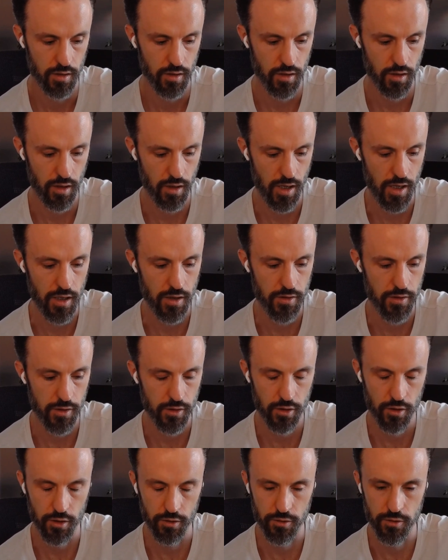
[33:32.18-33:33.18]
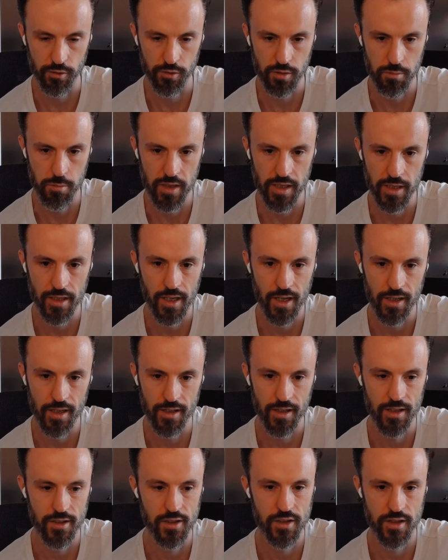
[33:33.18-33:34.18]
anything you can do to mitigate
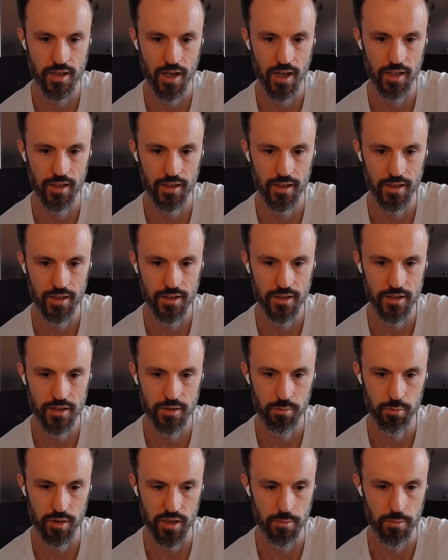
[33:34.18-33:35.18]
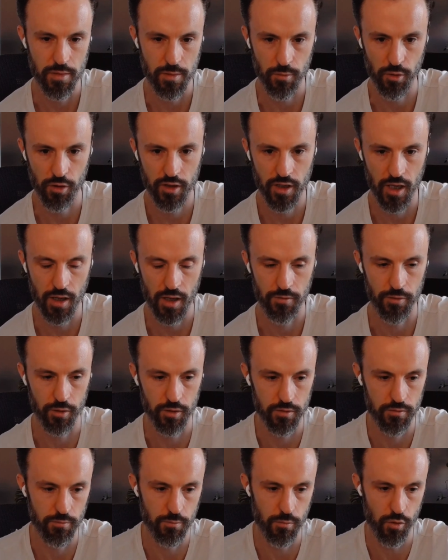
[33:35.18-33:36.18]
against that and be a bit more
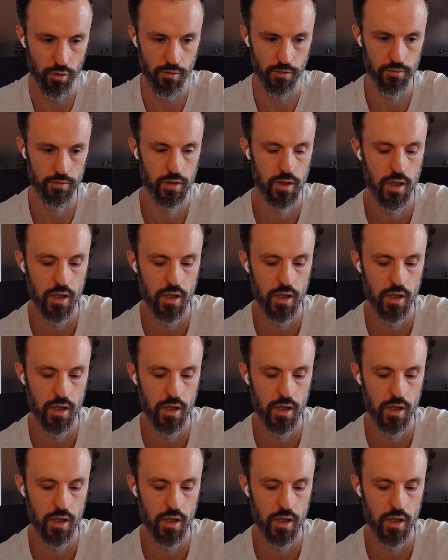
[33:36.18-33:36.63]
careful and more